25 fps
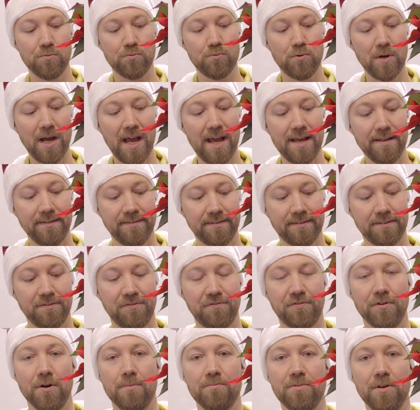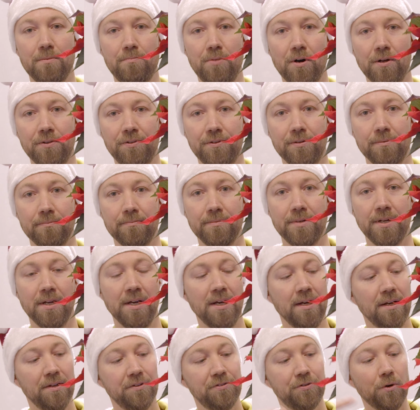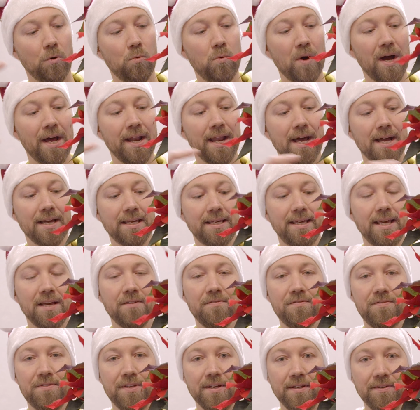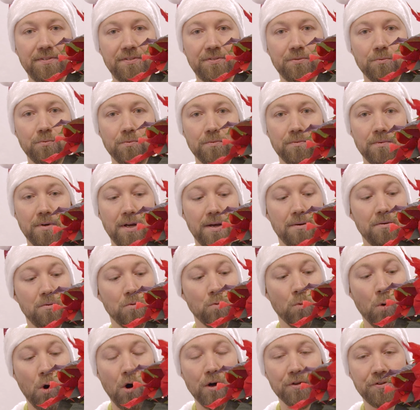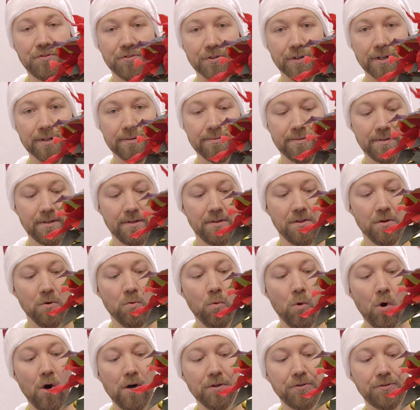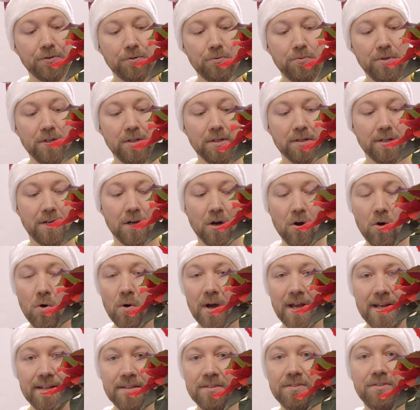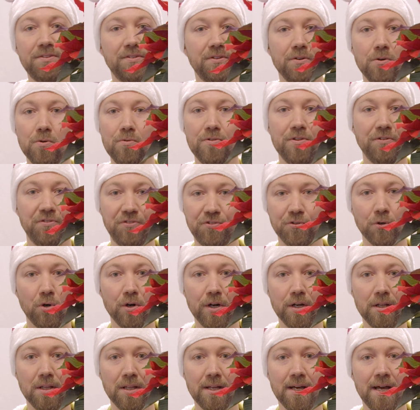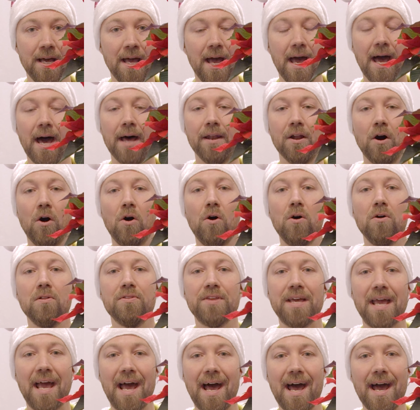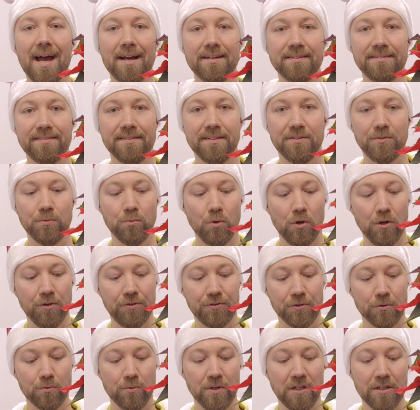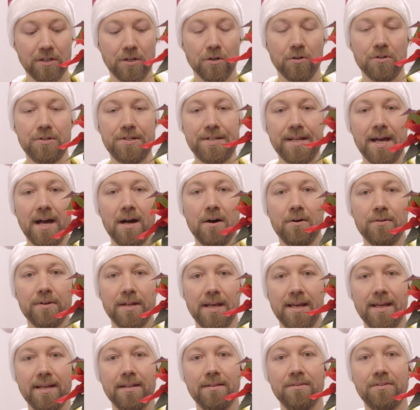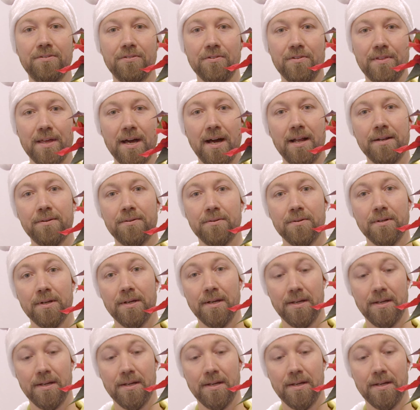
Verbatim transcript: raised from the bottom. So when I give this water. The water will go into the soil, and all the excess water will go down into that